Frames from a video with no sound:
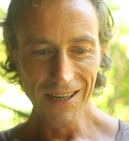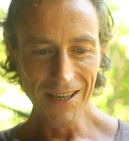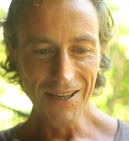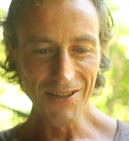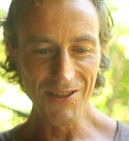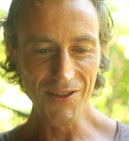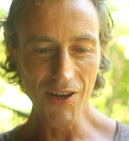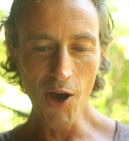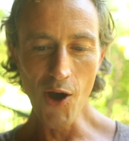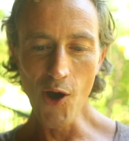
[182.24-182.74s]

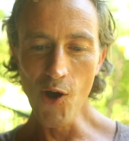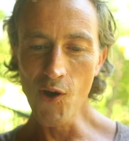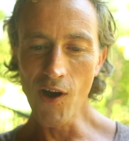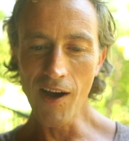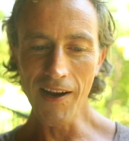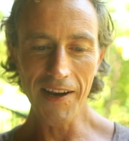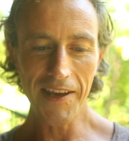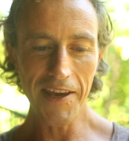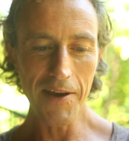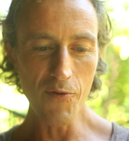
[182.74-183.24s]
So
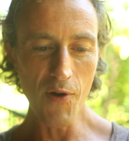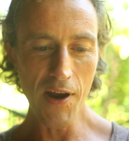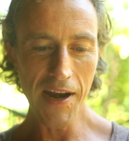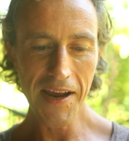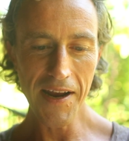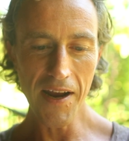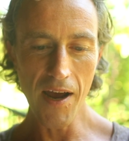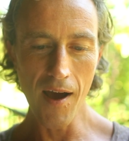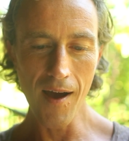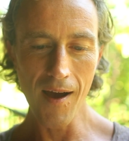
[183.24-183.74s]
I'm going to keep
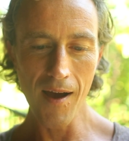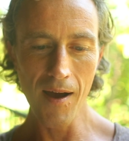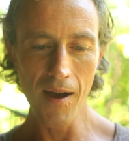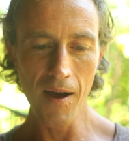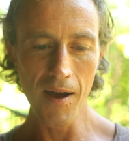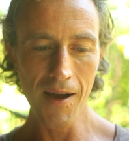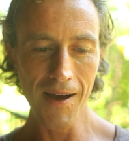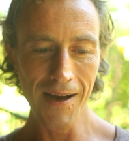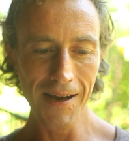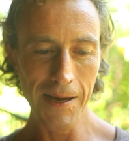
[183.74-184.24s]
reading.
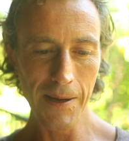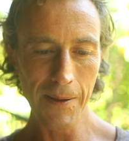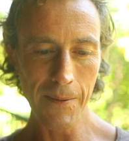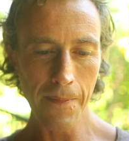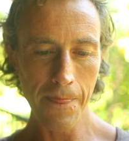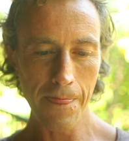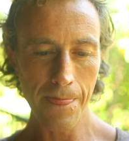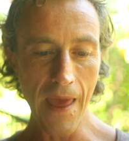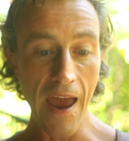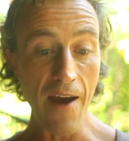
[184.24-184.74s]

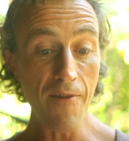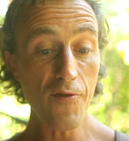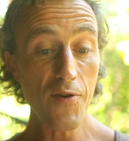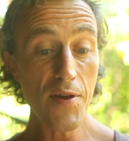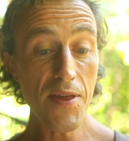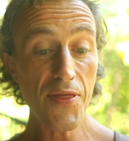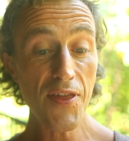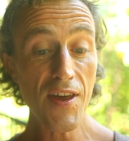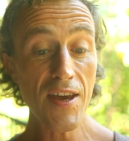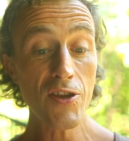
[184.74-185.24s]

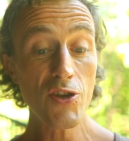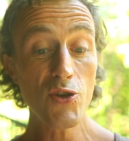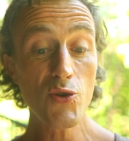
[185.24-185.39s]
Everything